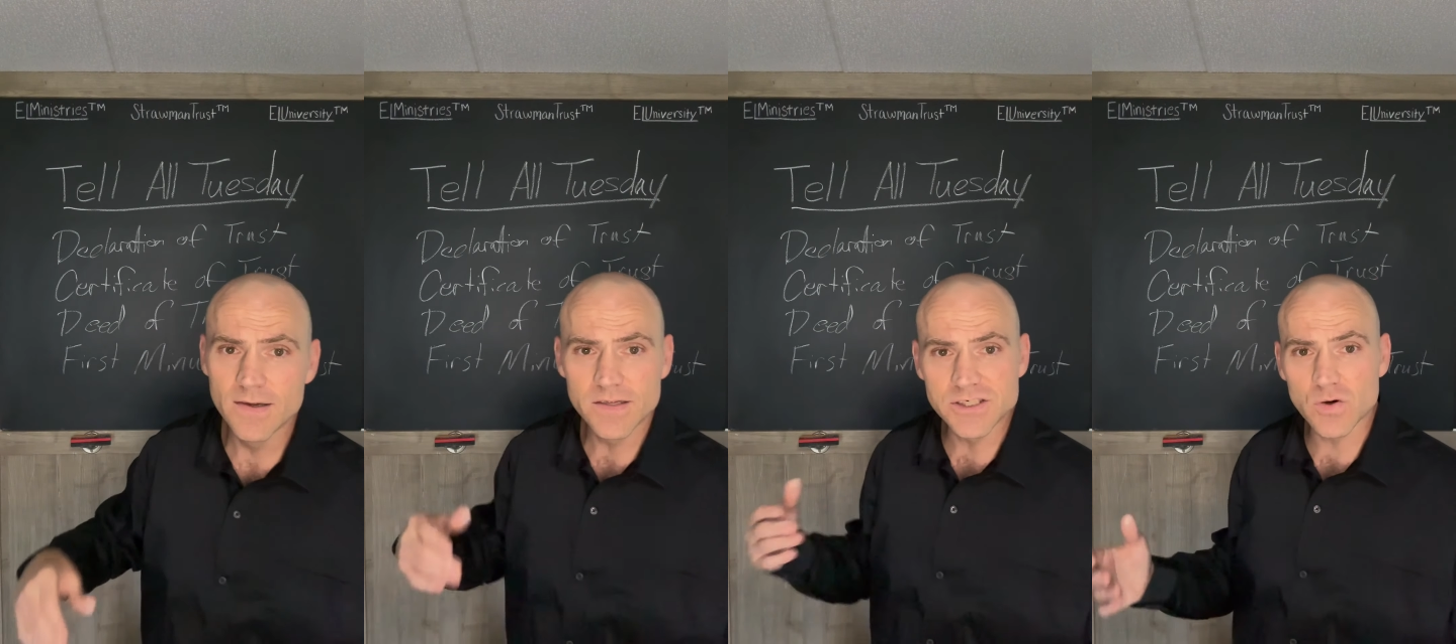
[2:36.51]

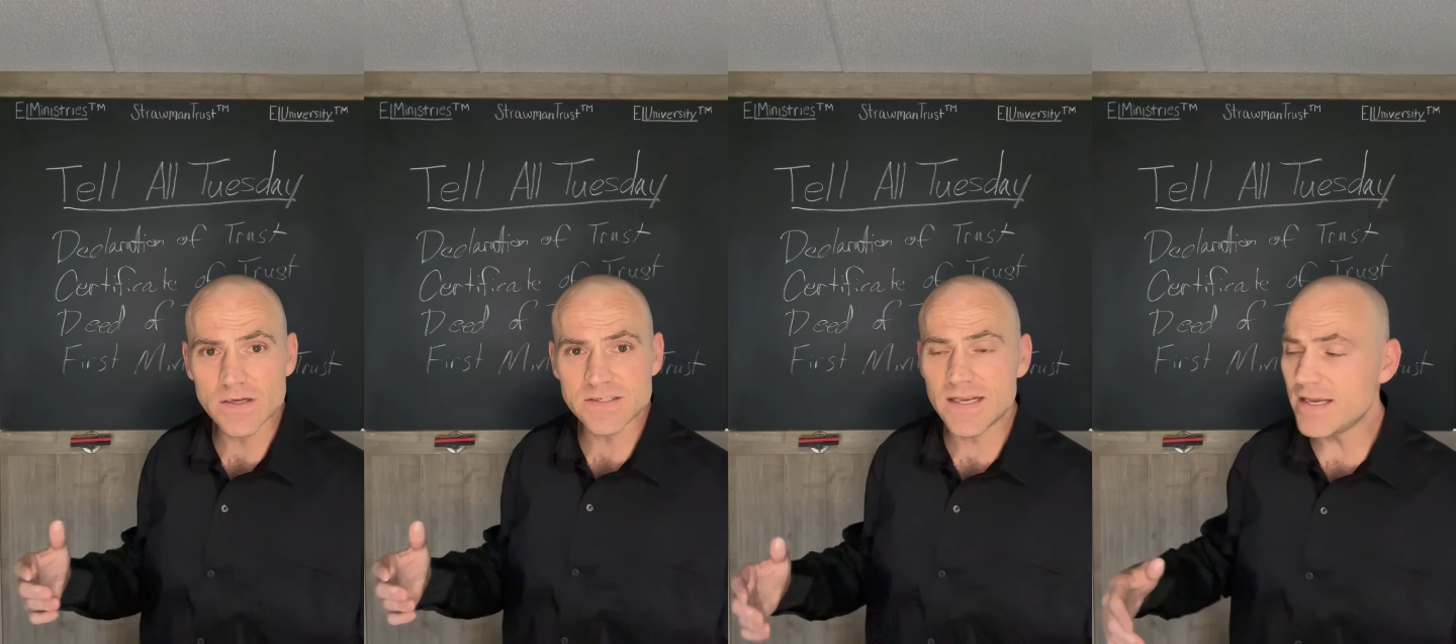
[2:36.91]
the
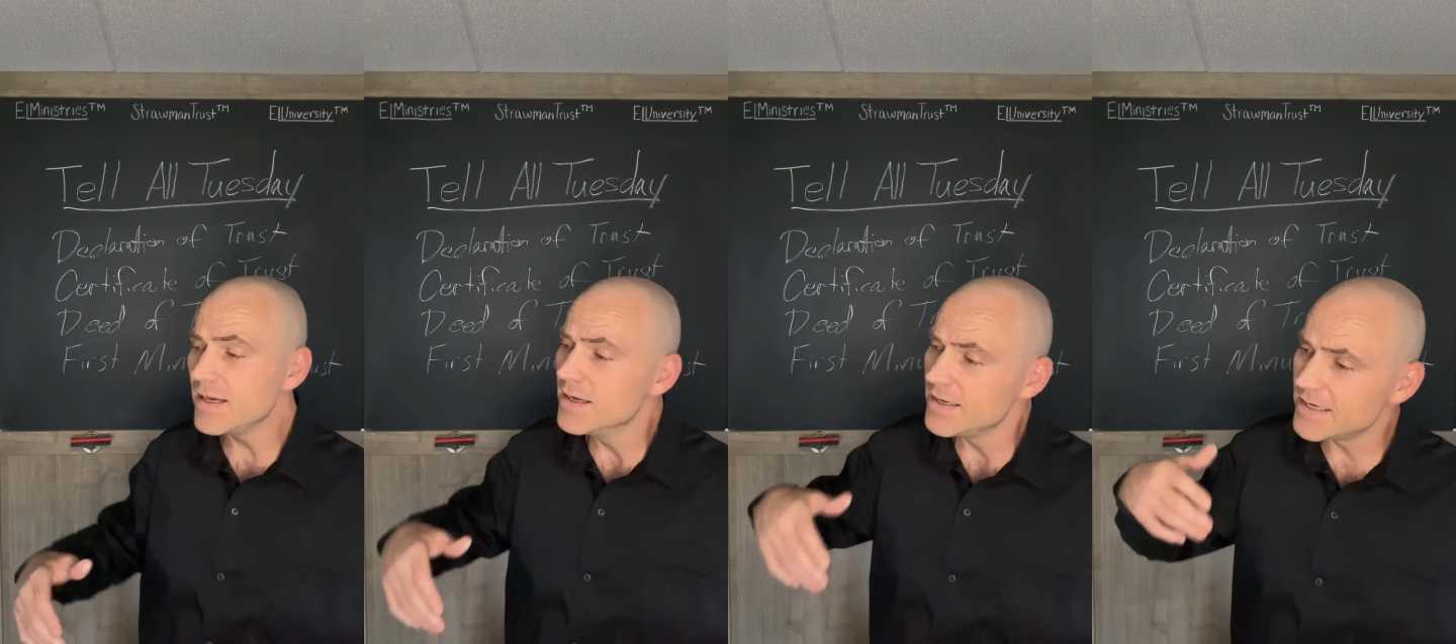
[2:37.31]

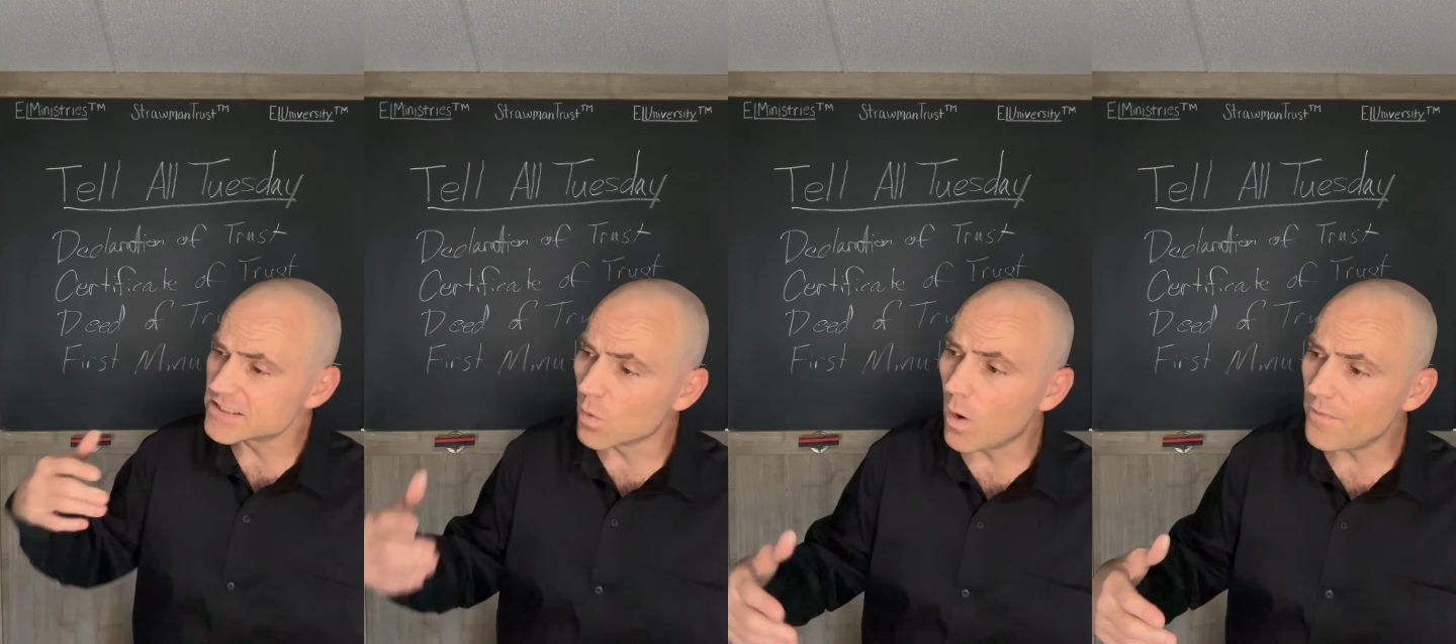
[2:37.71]
trustee is
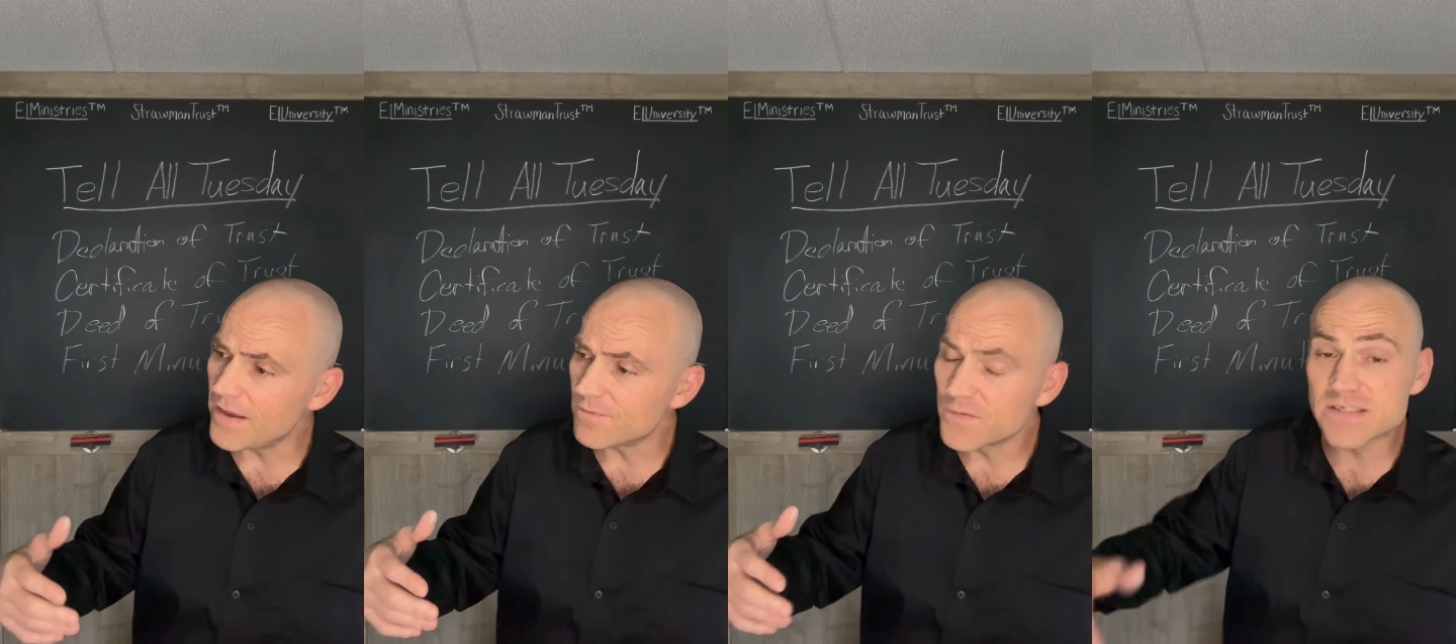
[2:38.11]
the one
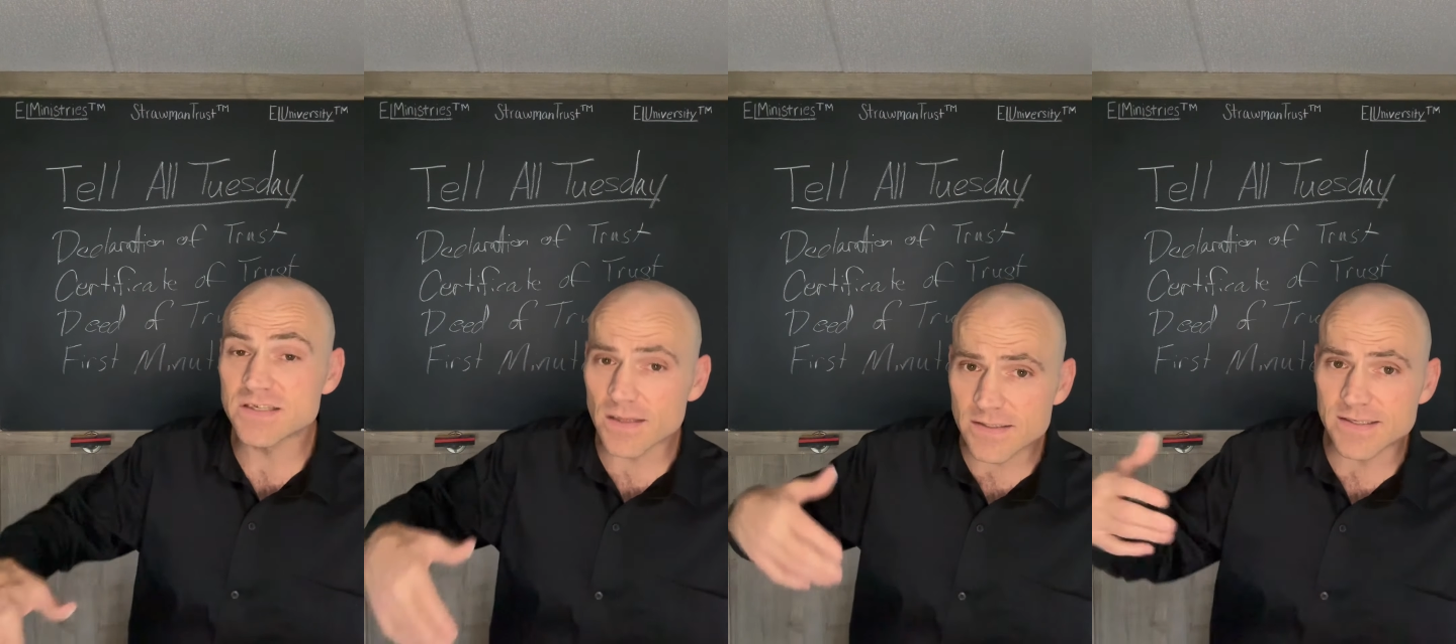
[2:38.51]
that
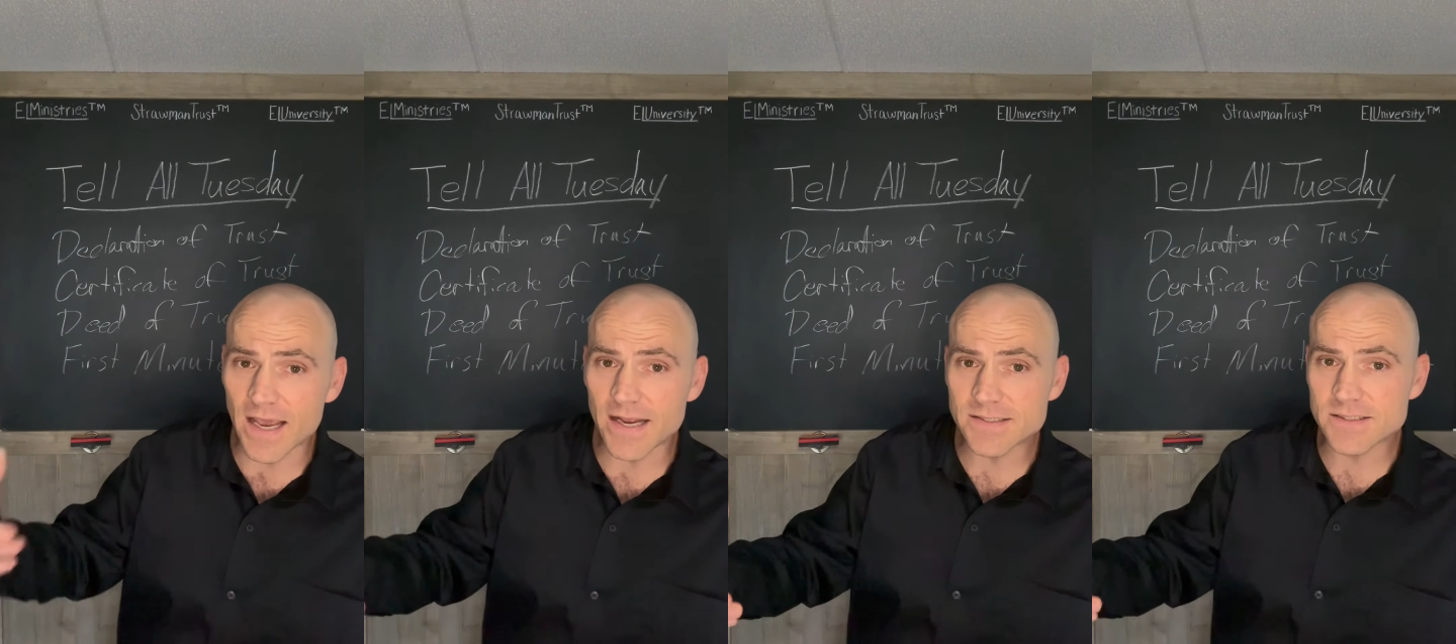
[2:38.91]

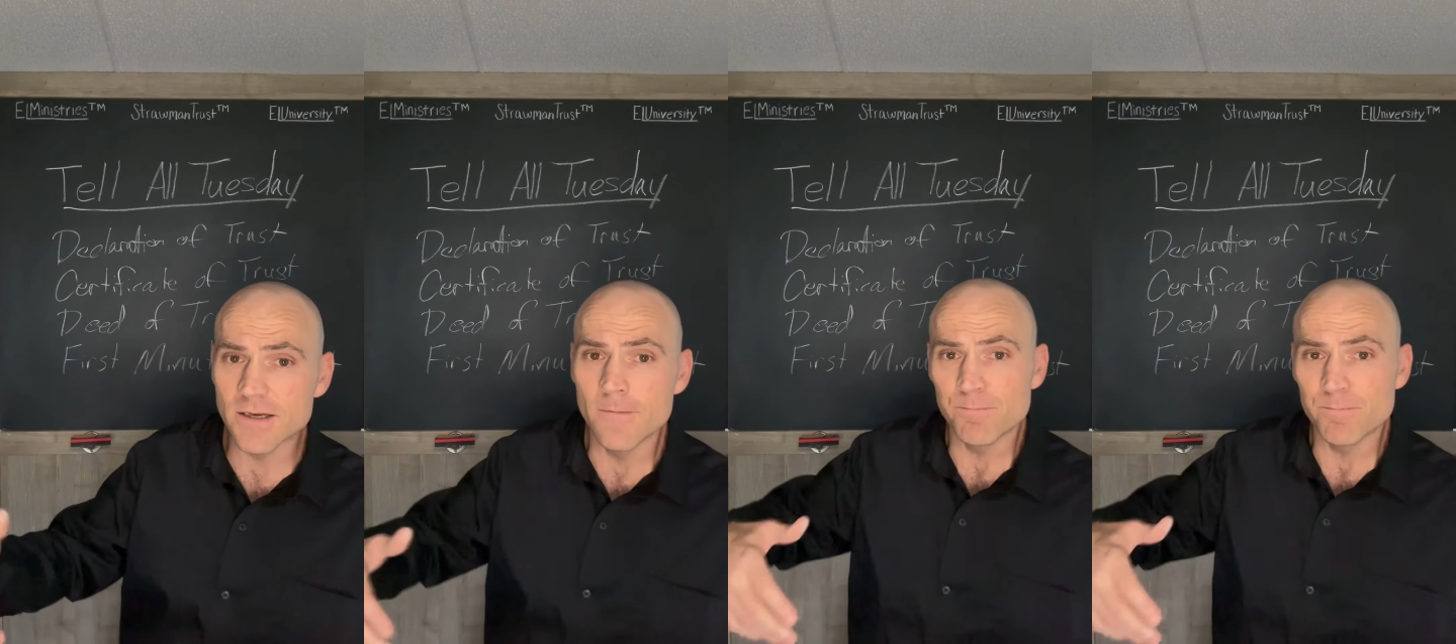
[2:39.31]
facilitates